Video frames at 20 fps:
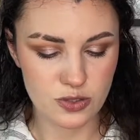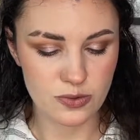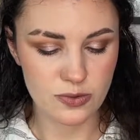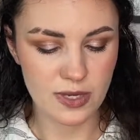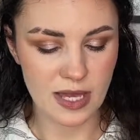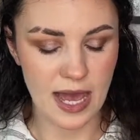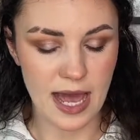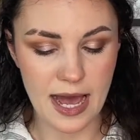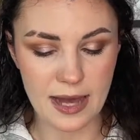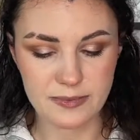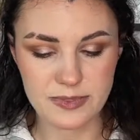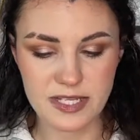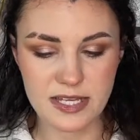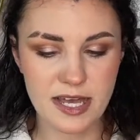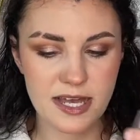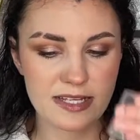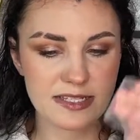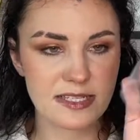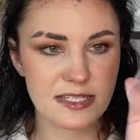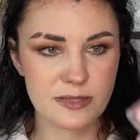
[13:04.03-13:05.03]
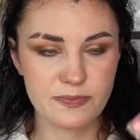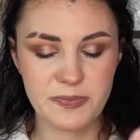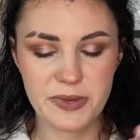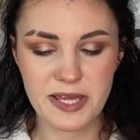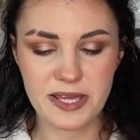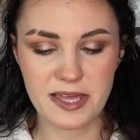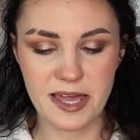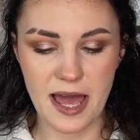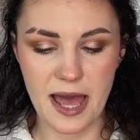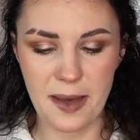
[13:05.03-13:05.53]
caps? It has this
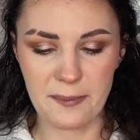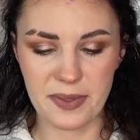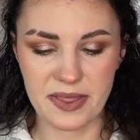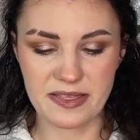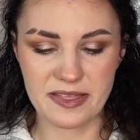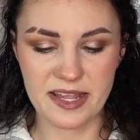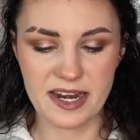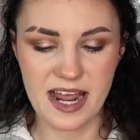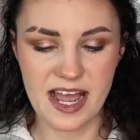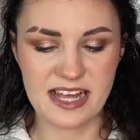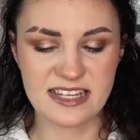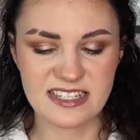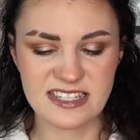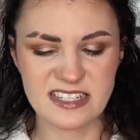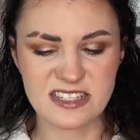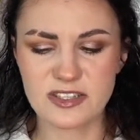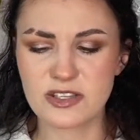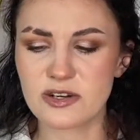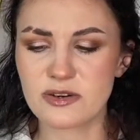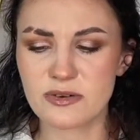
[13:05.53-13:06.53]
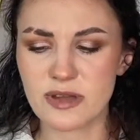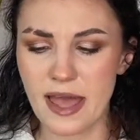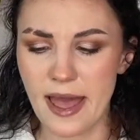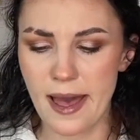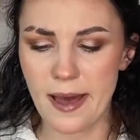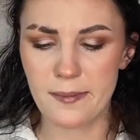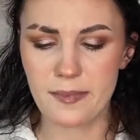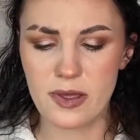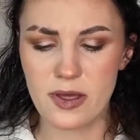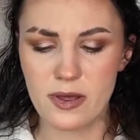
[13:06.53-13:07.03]
big cap and then it has this little
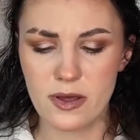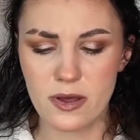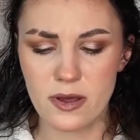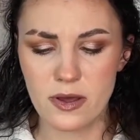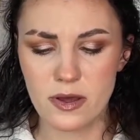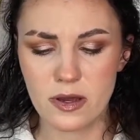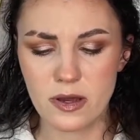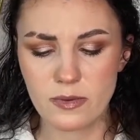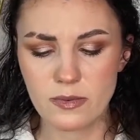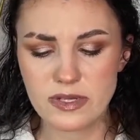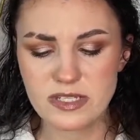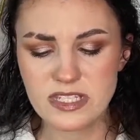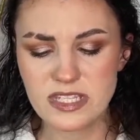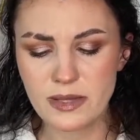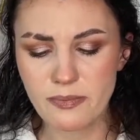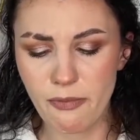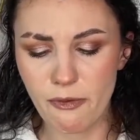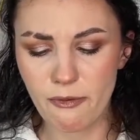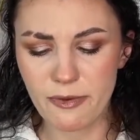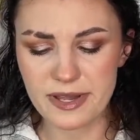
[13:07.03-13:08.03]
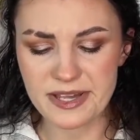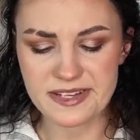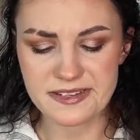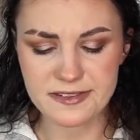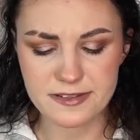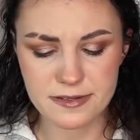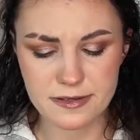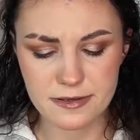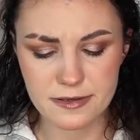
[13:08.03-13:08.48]
cap. What's the point?